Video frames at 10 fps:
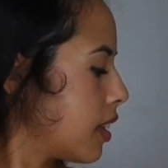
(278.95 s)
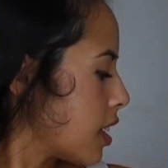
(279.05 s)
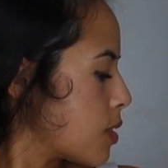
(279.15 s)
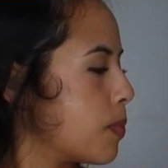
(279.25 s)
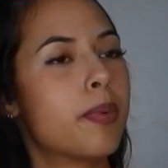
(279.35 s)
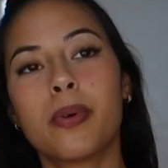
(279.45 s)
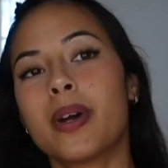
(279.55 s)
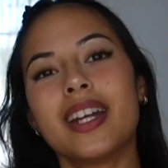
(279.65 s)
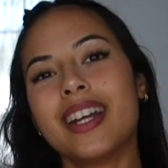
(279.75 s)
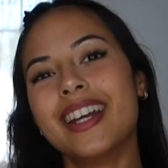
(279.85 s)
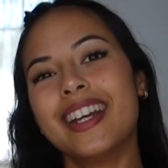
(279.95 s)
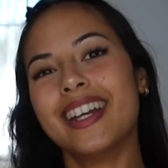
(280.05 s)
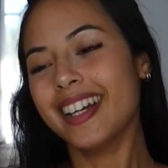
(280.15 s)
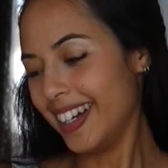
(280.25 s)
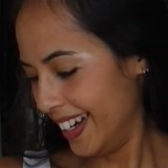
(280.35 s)
think it's
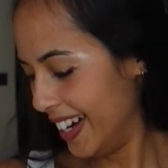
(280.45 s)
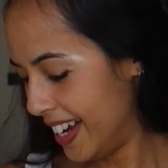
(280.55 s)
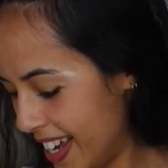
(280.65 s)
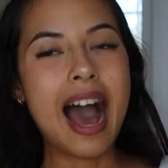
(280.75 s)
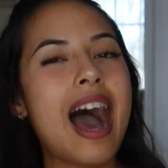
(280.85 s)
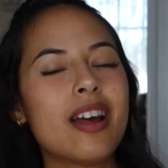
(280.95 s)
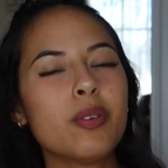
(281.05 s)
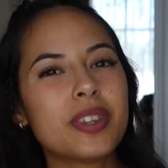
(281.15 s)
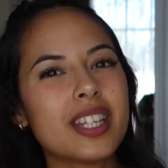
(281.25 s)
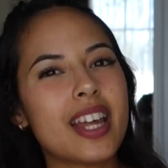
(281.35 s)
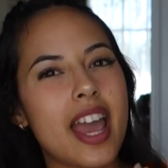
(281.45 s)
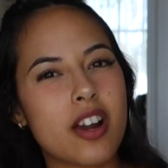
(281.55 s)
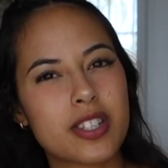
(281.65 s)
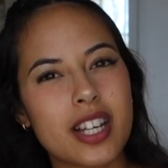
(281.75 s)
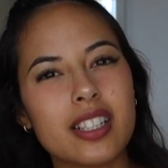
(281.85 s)
pretty. I don't think the
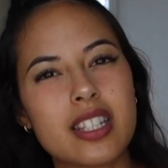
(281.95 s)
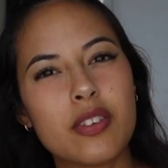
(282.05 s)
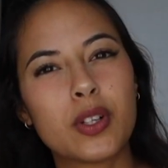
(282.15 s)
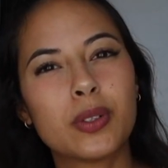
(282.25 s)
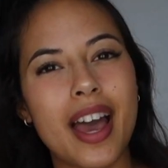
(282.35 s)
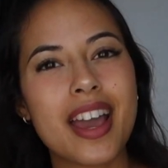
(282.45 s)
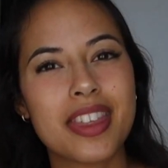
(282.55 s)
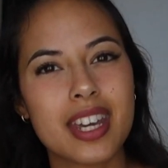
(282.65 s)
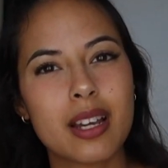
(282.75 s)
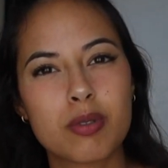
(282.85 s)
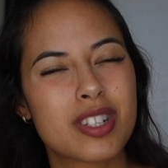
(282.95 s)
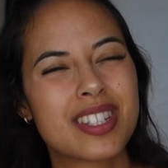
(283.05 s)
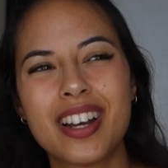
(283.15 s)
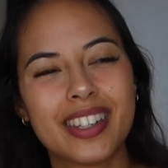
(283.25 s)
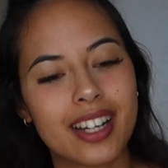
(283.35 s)
hairstyle is difficult. I think I'm
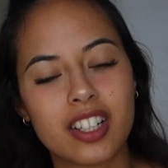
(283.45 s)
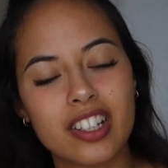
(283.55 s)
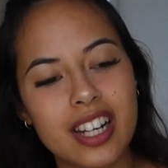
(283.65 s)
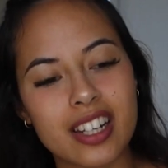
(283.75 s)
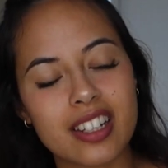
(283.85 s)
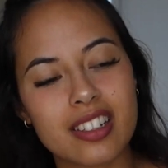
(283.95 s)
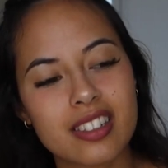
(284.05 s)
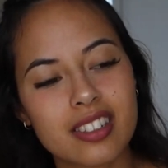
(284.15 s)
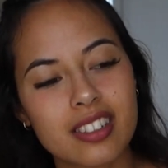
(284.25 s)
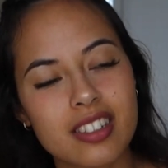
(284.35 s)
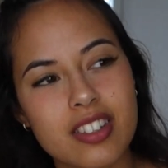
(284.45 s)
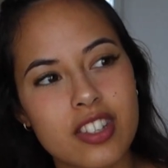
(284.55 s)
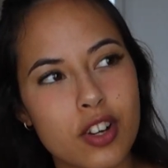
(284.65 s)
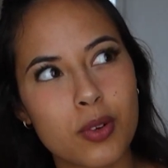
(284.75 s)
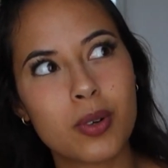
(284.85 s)
just not that good at it.
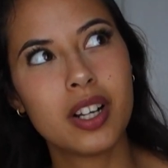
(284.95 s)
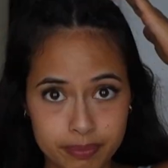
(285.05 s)
So